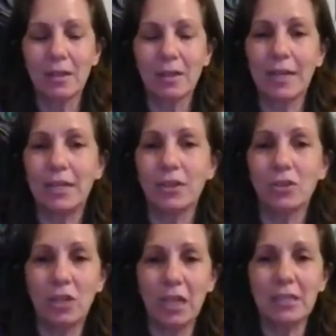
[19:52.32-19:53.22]
like
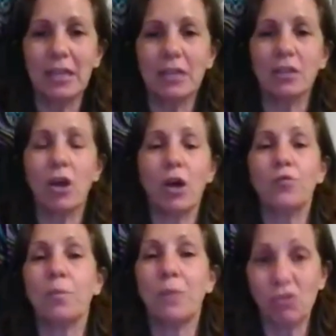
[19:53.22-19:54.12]
then get the
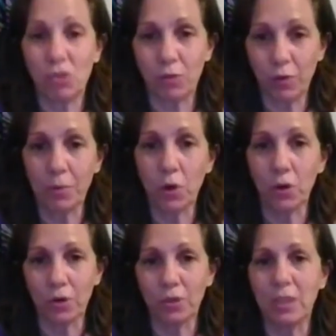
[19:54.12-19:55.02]
confirmation from
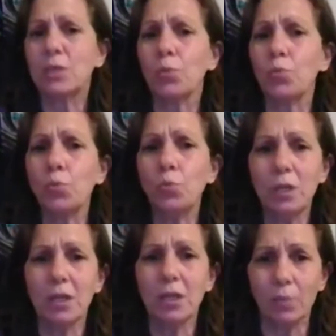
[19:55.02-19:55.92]
earth. It's
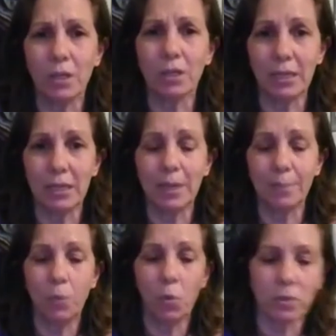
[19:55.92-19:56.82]
really, really
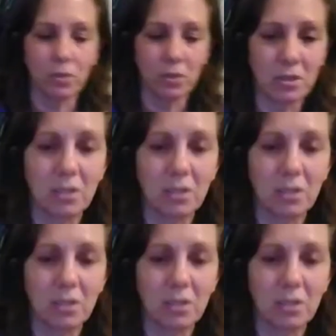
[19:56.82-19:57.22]
important.